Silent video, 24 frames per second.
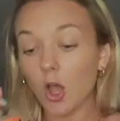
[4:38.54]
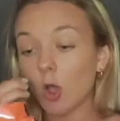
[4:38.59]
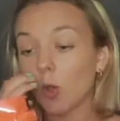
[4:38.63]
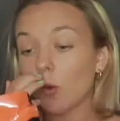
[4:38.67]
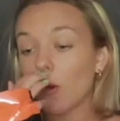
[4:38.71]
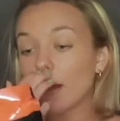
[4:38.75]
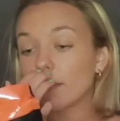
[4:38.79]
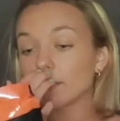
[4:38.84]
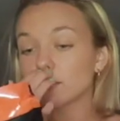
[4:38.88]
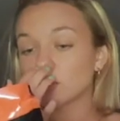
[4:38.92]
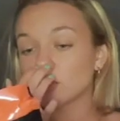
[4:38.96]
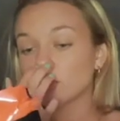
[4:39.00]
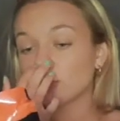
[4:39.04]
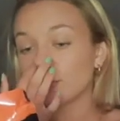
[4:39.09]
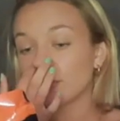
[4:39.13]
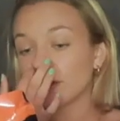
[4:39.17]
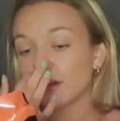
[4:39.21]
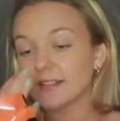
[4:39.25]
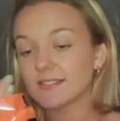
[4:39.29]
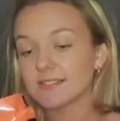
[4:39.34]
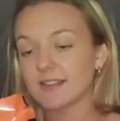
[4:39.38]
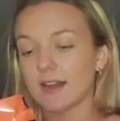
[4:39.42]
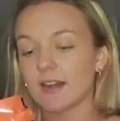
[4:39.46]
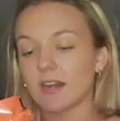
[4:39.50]
Oh, I'm super
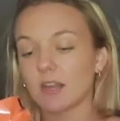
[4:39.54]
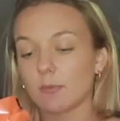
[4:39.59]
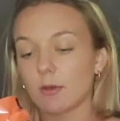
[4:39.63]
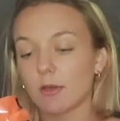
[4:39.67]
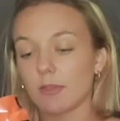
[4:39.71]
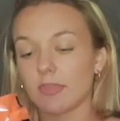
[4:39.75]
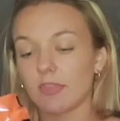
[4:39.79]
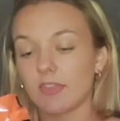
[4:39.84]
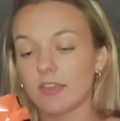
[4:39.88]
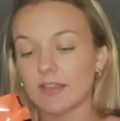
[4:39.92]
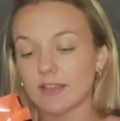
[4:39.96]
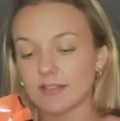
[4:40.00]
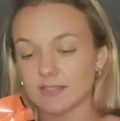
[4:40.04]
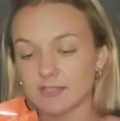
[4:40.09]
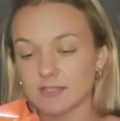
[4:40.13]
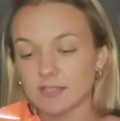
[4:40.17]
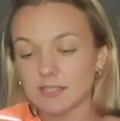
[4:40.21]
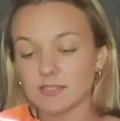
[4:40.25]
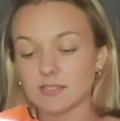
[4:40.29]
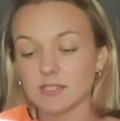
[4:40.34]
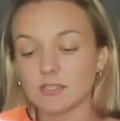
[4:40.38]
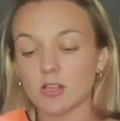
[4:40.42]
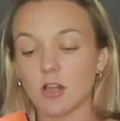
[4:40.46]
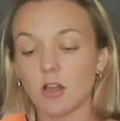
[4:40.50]
excited about this.
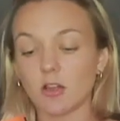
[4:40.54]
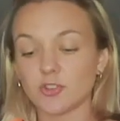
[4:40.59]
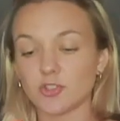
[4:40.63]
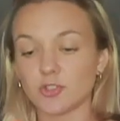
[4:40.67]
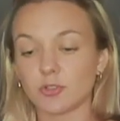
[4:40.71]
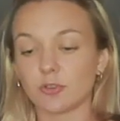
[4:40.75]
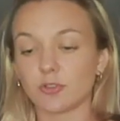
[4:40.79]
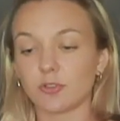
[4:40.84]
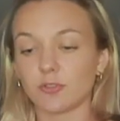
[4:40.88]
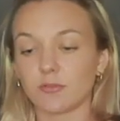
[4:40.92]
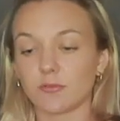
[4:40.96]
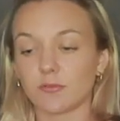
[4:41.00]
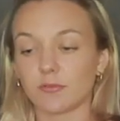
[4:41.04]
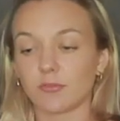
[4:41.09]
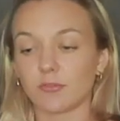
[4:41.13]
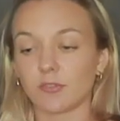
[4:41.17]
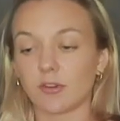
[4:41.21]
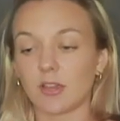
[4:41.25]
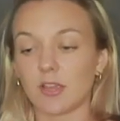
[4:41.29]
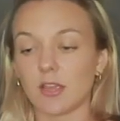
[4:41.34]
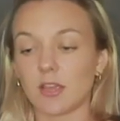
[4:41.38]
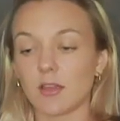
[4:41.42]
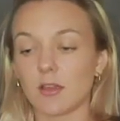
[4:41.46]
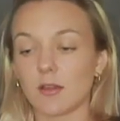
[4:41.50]
This is also
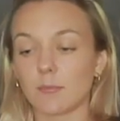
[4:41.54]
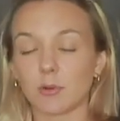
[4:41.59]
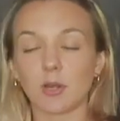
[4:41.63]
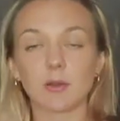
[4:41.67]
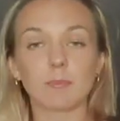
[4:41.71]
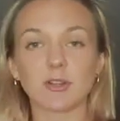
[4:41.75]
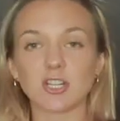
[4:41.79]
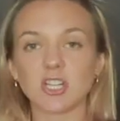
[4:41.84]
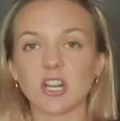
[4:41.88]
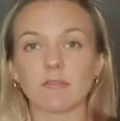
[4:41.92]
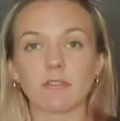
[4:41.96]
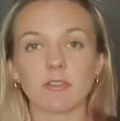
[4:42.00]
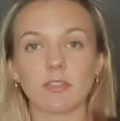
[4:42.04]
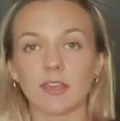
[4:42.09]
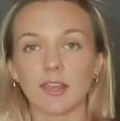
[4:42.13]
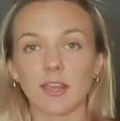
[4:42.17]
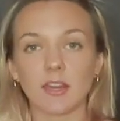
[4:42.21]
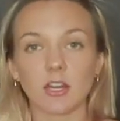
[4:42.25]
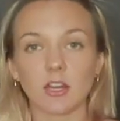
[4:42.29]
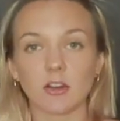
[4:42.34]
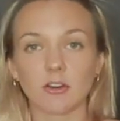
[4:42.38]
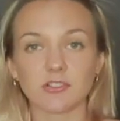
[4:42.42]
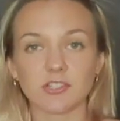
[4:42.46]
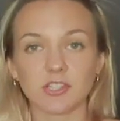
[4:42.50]
gluten-free. Pretty much everything
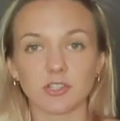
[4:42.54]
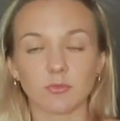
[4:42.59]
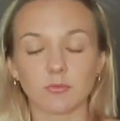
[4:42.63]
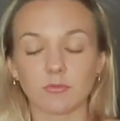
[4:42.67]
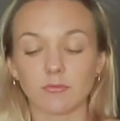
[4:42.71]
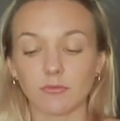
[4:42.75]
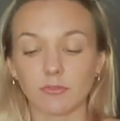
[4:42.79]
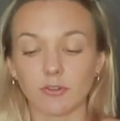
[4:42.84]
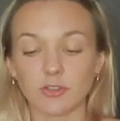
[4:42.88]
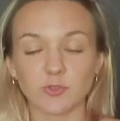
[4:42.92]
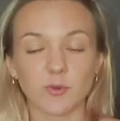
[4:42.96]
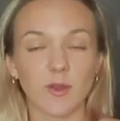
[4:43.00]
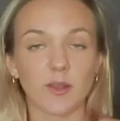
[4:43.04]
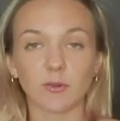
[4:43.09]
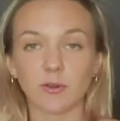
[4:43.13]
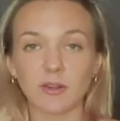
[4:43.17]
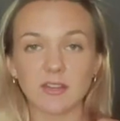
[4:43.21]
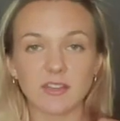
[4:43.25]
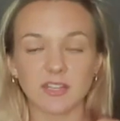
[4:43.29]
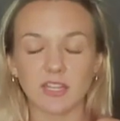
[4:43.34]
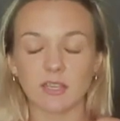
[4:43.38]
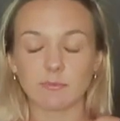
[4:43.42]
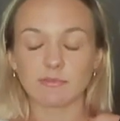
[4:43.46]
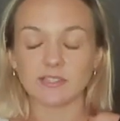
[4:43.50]
in here is gluten-free, so I don't
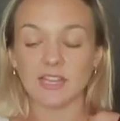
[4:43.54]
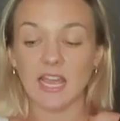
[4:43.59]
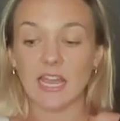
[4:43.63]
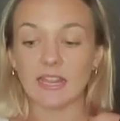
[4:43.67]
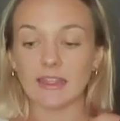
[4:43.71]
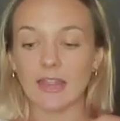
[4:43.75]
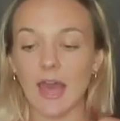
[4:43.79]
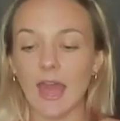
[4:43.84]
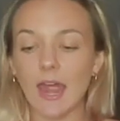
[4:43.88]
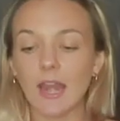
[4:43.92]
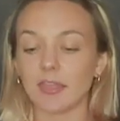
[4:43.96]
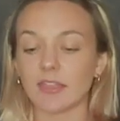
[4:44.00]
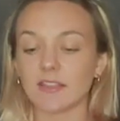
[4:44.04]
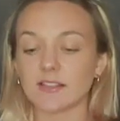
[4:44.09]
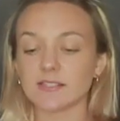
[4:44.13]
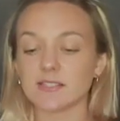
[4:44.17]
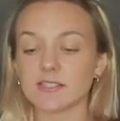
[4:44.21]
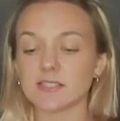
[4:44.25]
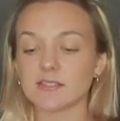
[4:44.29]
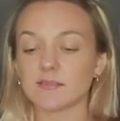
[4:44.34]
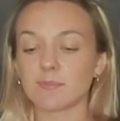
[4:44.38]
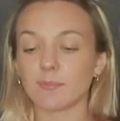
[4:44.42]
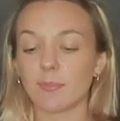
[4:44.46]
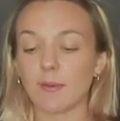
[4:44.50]
need to keep saying that. This
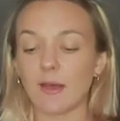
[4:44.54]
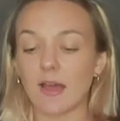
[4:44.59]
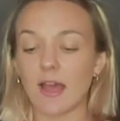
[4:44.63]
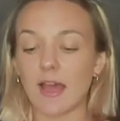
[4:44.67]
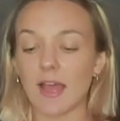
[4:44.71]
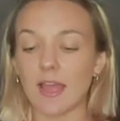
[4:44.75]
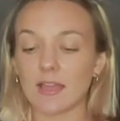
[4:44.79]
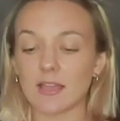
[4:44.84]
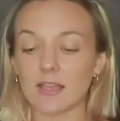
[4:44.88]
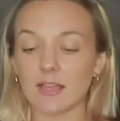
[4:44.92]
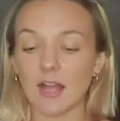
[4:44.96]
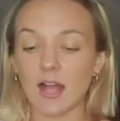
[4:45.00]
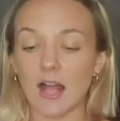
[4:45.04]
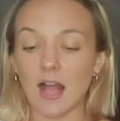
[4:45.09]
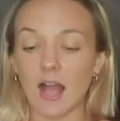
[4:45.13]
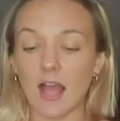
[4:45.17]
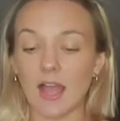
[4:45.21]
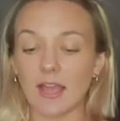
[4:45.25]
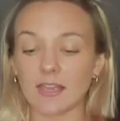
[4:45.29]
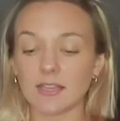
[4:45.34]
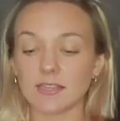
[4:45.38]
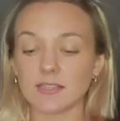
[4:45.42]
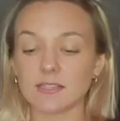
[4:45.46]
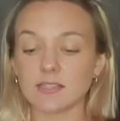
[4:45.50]
is by
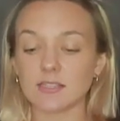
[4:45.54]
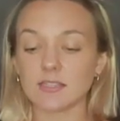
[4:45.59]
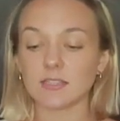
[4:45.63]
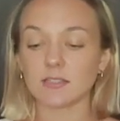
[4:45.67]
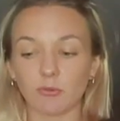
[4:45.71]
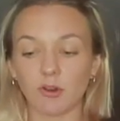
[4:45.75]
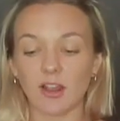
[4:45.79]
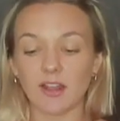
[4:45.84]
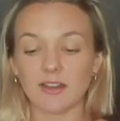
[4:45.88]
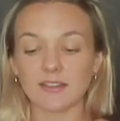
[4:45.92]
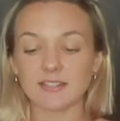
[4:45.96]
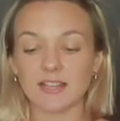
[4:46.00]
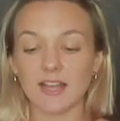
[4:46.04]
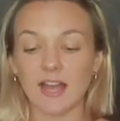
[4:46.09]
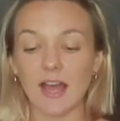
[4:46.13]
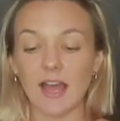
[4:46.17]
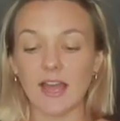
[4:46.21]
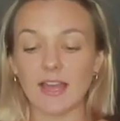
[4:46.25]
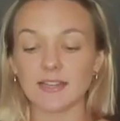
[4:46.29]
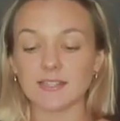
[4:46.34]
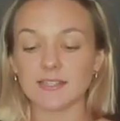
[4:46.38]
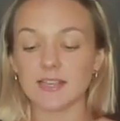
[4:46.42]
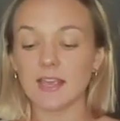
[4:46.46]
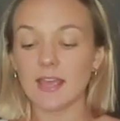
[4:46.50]
Kind, brand
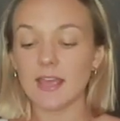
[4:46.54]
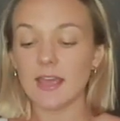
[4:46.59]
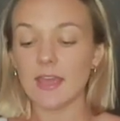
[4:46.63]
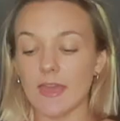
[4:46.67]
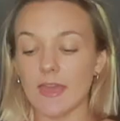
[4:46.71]
Kind.